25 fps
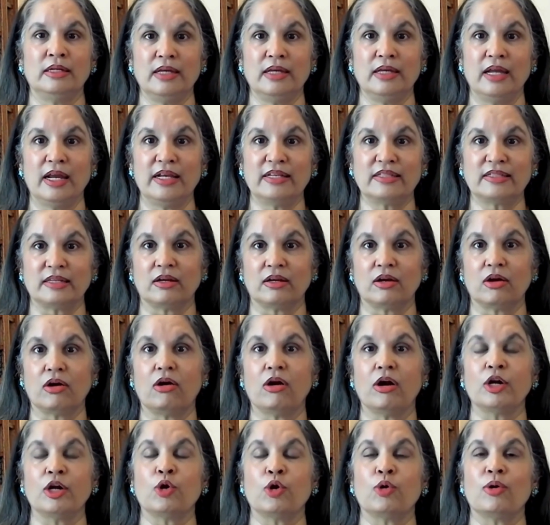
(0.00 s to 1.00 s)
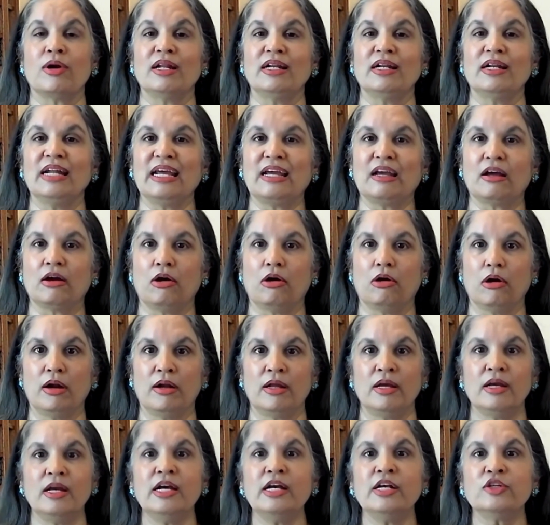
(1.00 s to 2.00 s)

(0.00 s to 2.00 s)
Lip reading: EASIC card or a NIC card?